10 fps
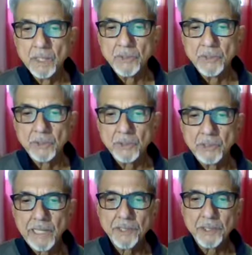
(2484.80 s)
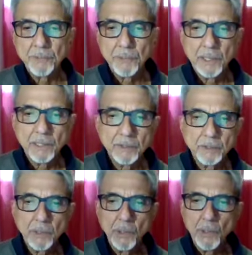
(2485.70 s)
So scientifically,
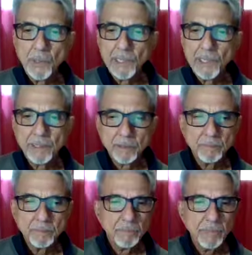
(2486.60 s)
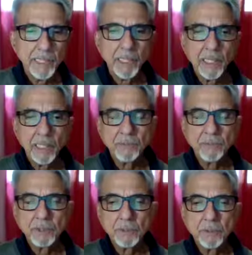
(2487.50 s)
sooner or later, they have
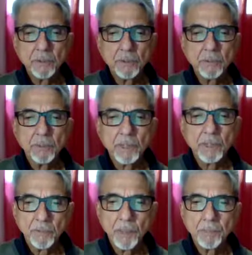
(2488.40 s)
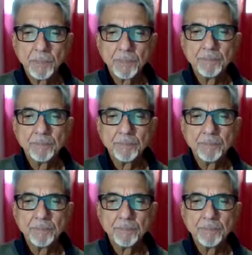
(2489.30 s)
to give up